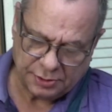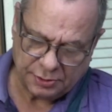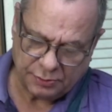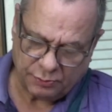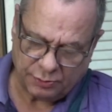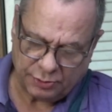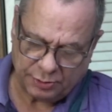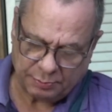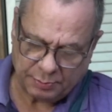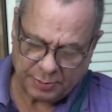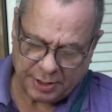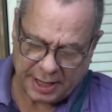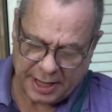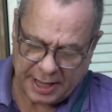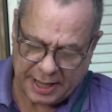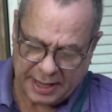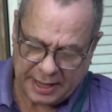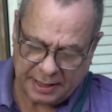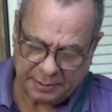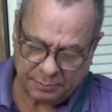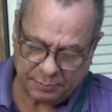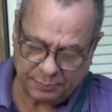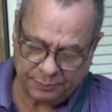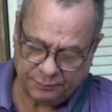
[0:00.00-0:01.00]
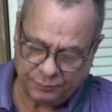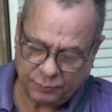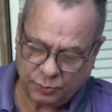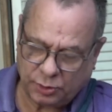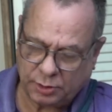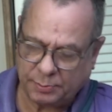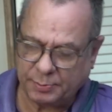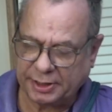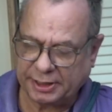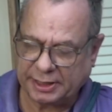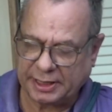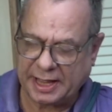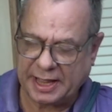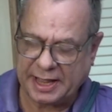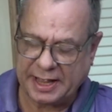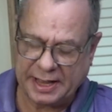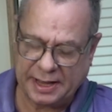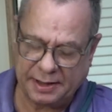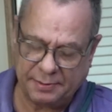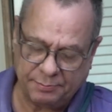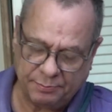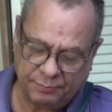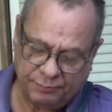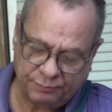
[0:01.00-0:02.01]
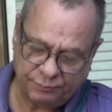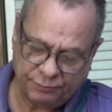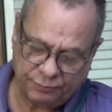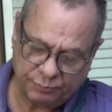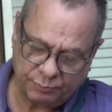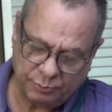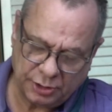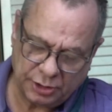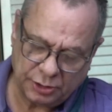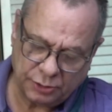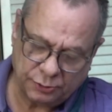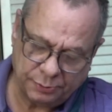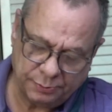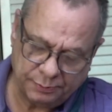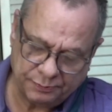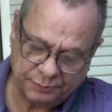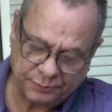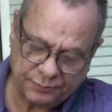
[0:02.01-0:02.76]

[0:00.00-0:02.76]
with my ham. We're going to make a ham meal.